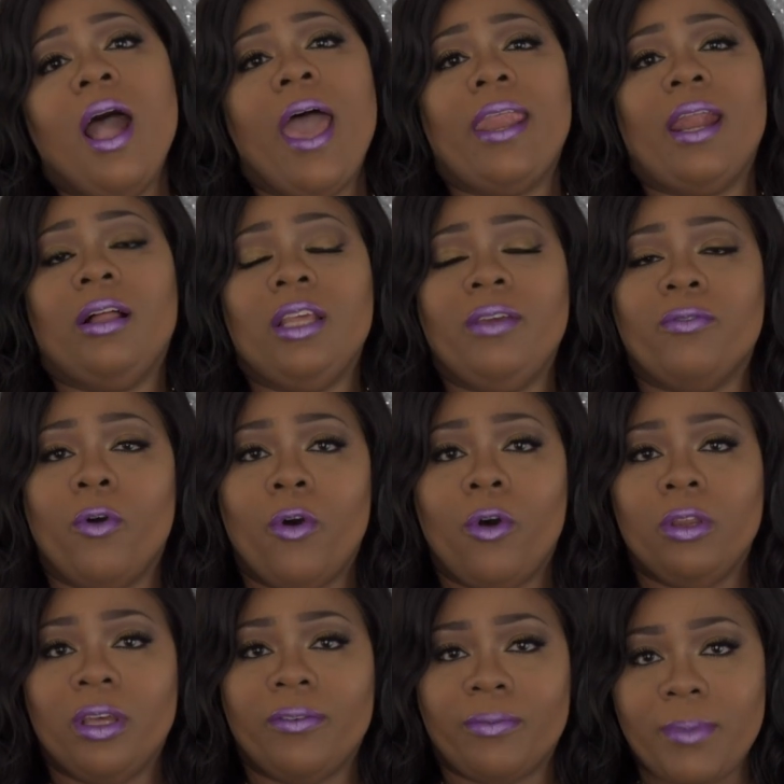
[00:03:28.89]
And I'll leave
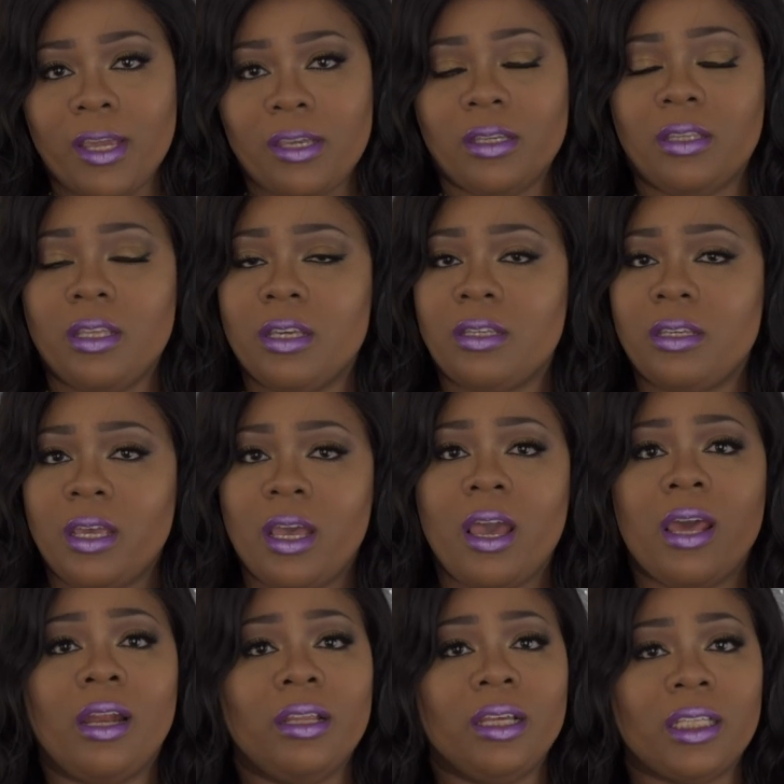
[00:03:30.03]
all the information to this hair
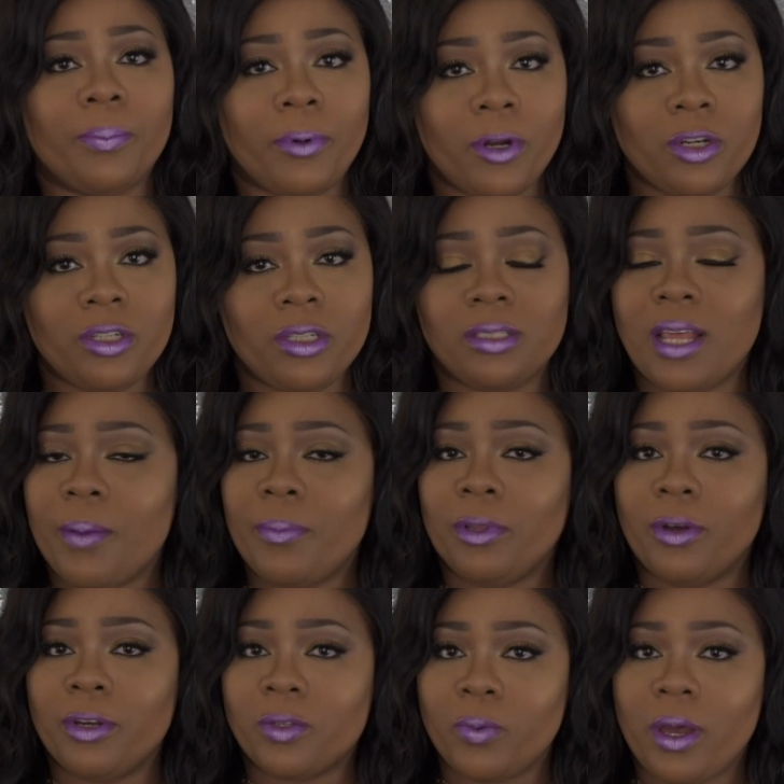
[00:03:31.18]
and I'll link the purchase down
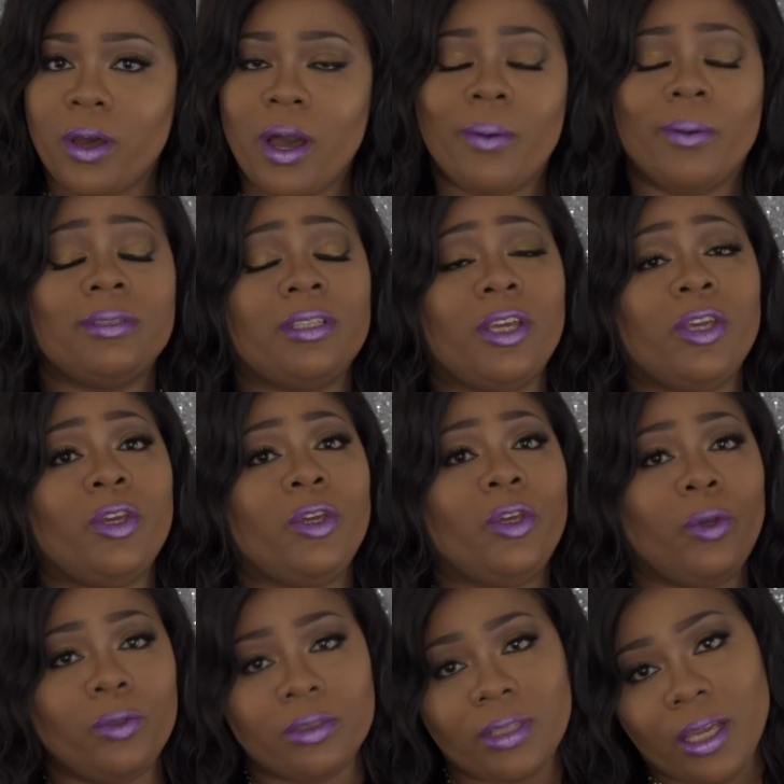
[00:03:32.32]
below as well. I want to say
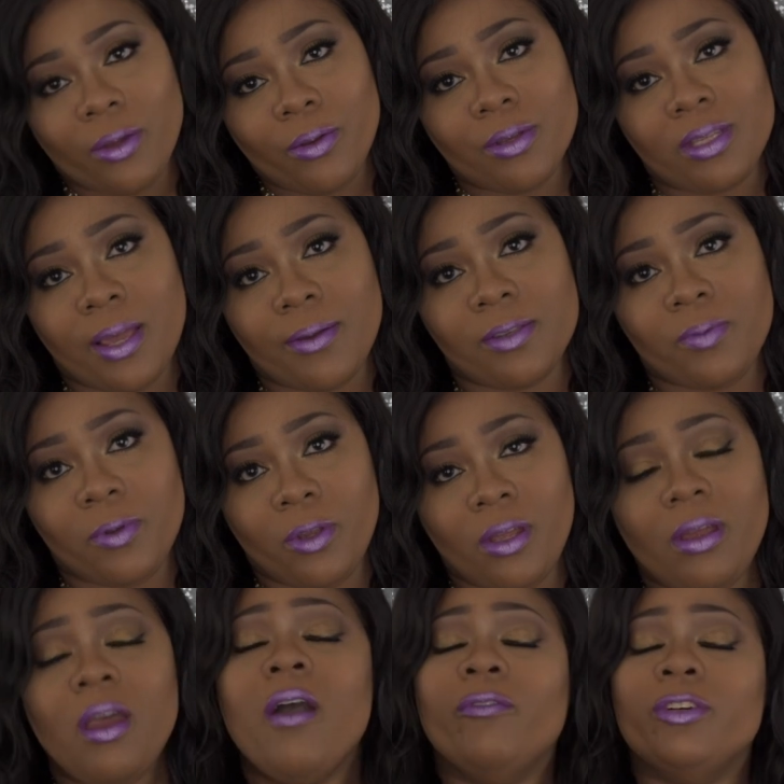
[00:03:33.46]
huge thank you to Sam's
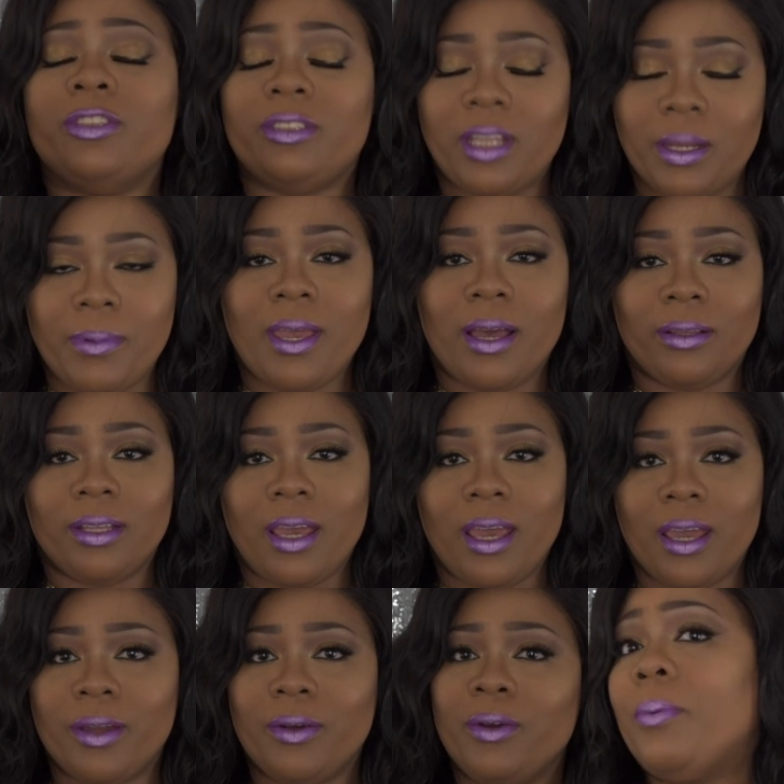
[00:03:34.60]
Beauty for sending me out the
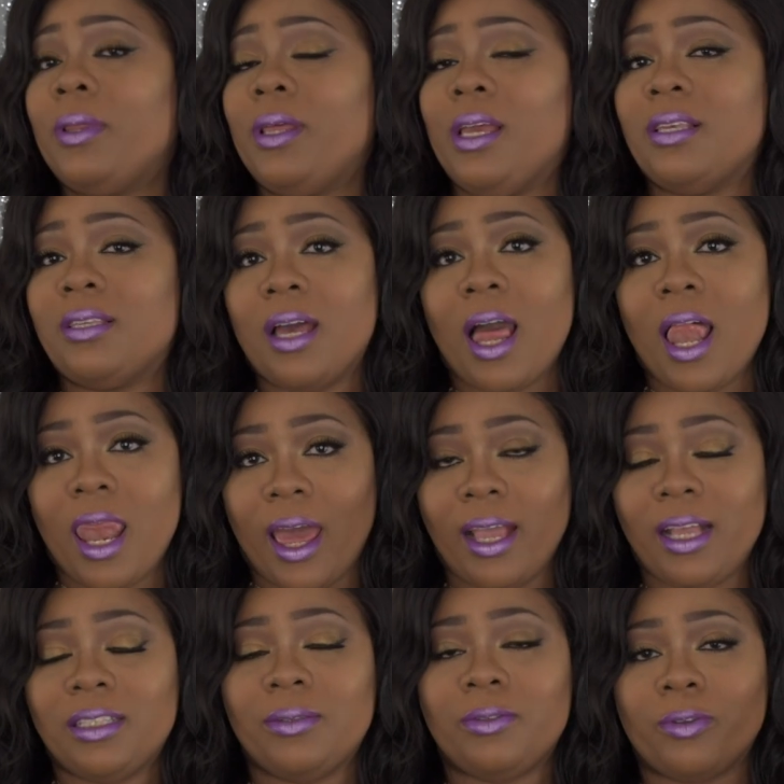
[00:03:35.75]
hair. Please
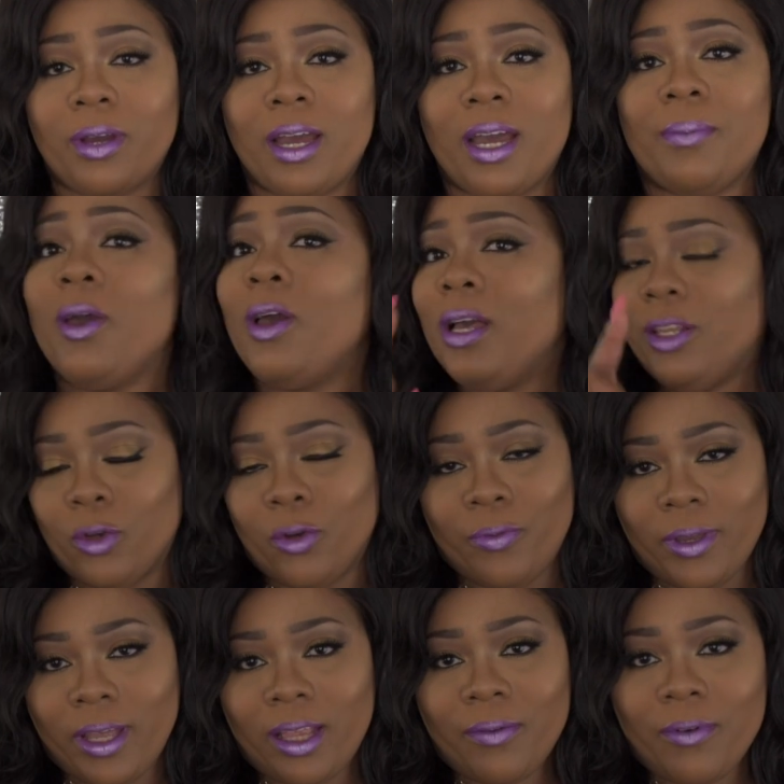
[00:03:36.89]
like, subscribe, don't
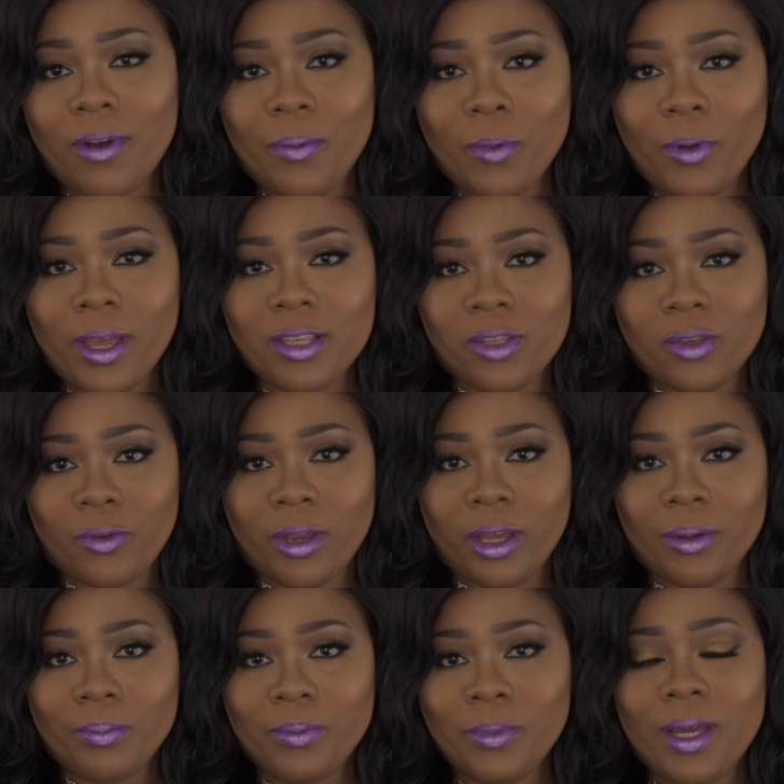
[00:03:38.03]
forget to follow me on
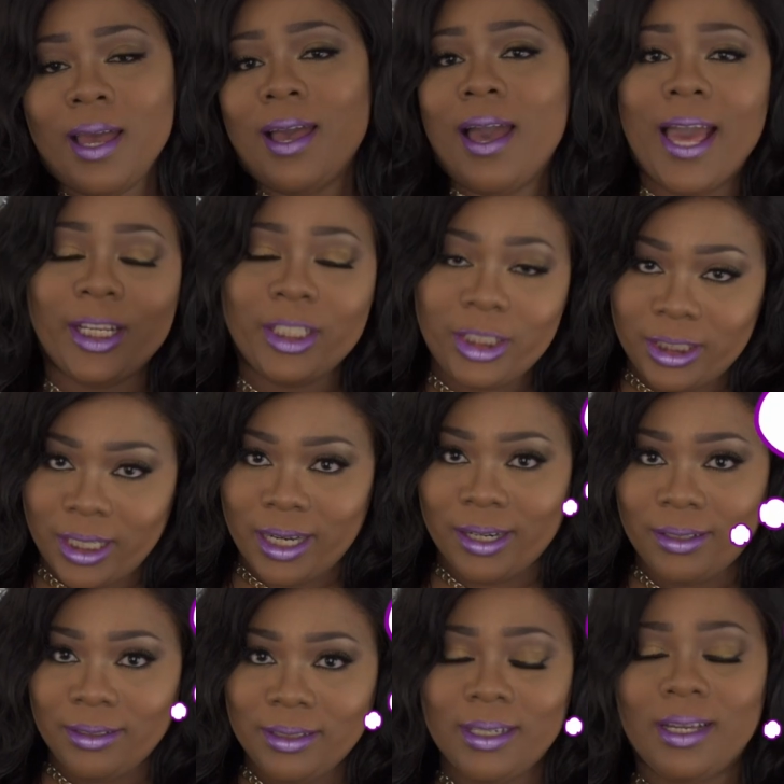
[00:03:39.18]
Instagram and
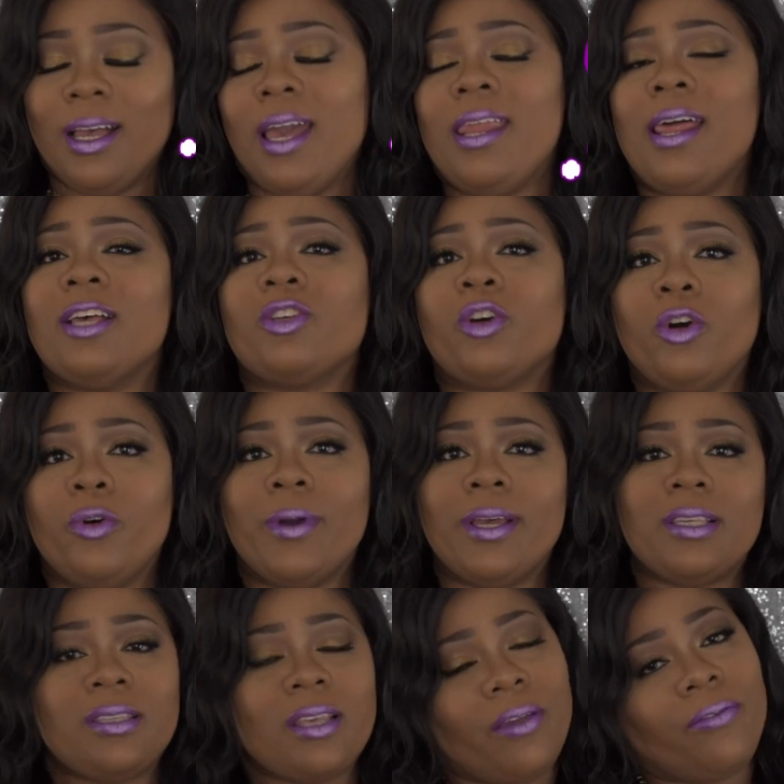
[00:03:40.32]
share. And as
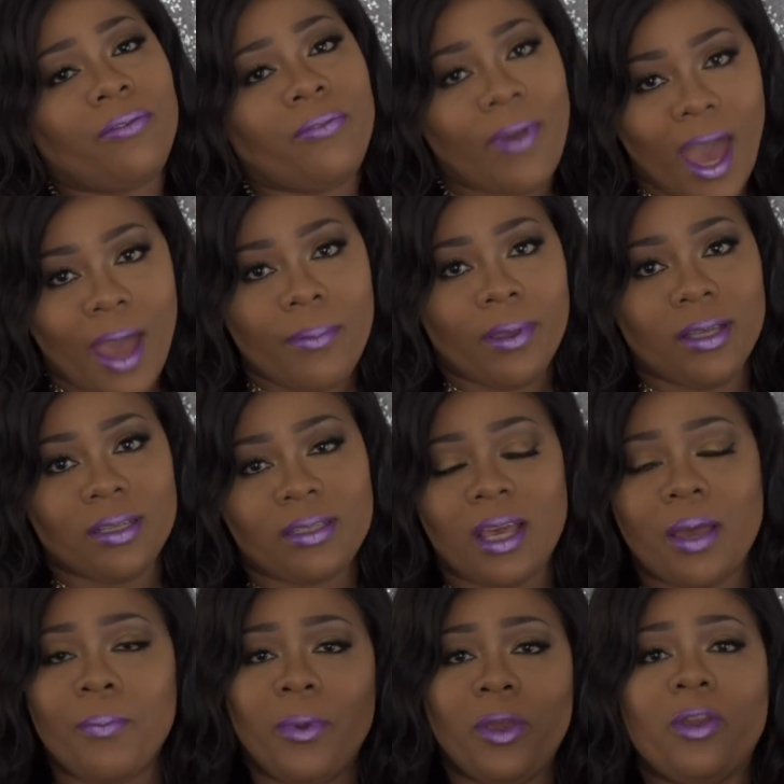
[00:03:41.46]
always, stay fabulous
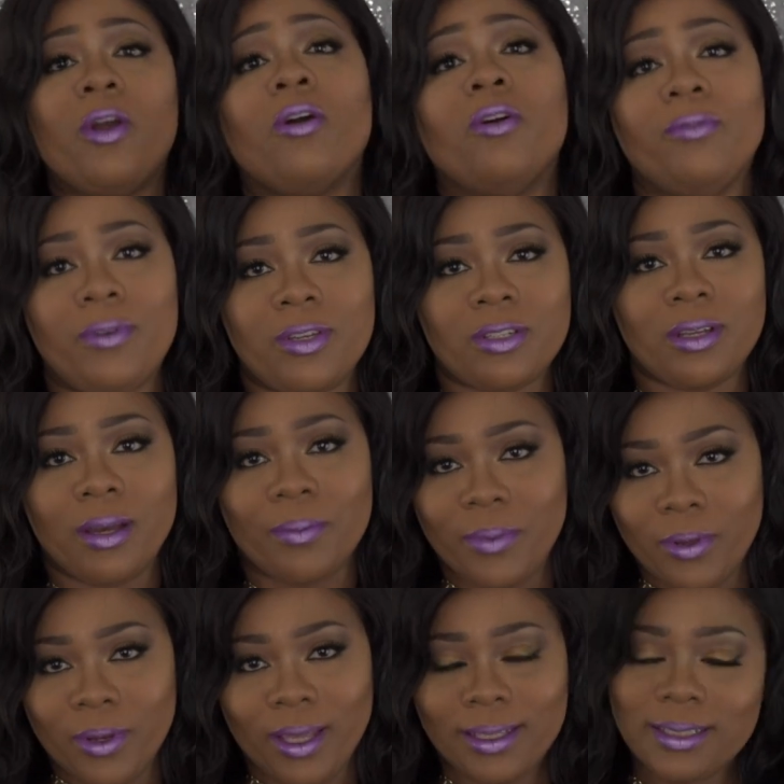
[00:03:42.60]
and be your own vision of
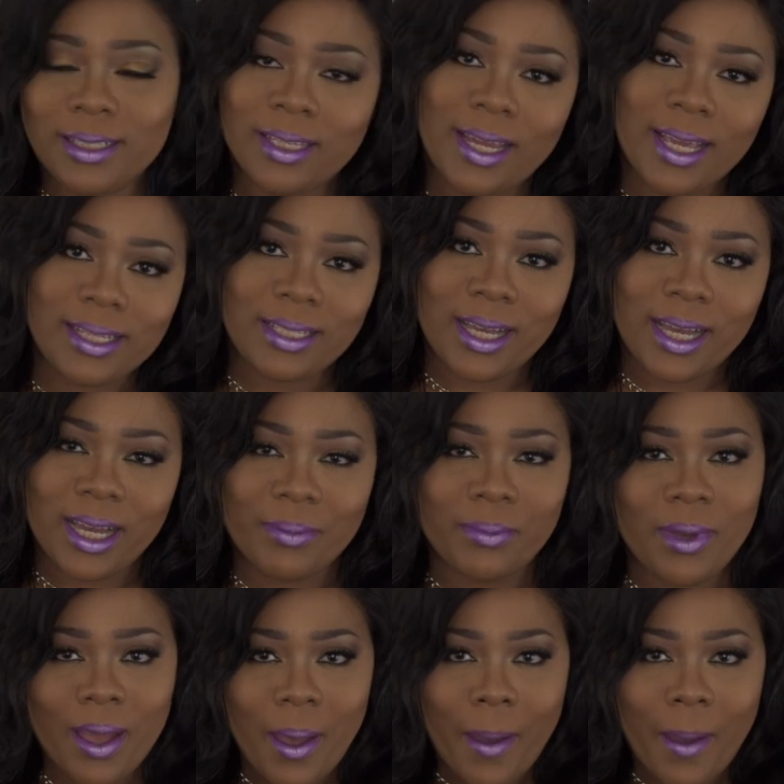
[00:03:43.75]
beauty. Till next time,